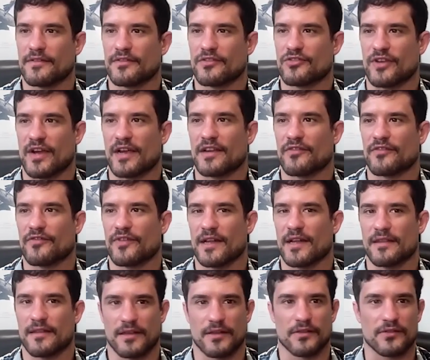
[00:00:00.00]
trying to
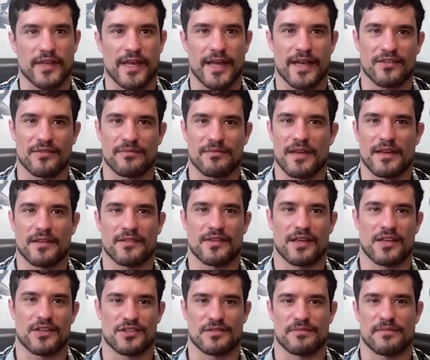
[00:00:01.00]
find the exact
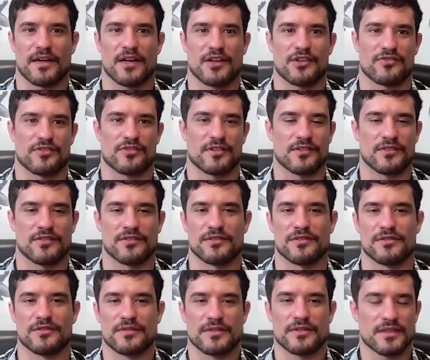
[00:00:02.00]
meditation mantra
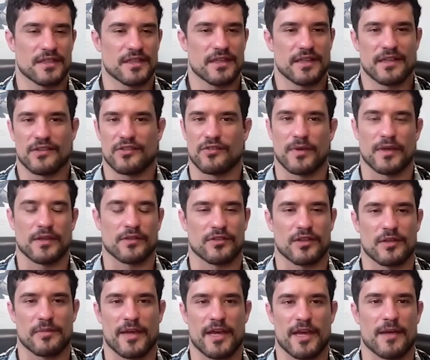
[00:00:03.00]
to make
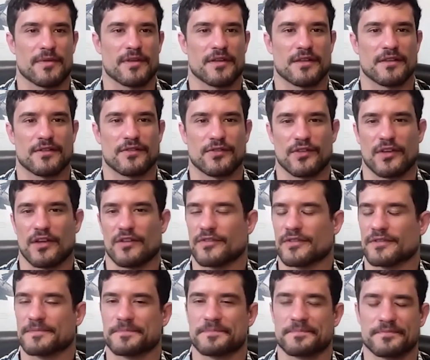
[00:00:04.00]
sleep happen and stuff.
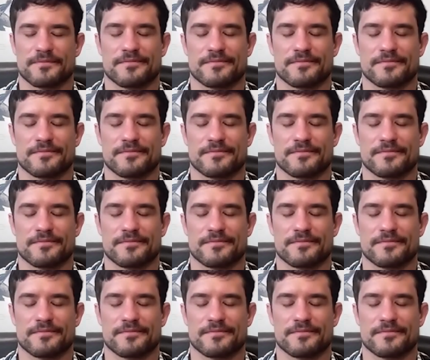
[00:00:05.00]
And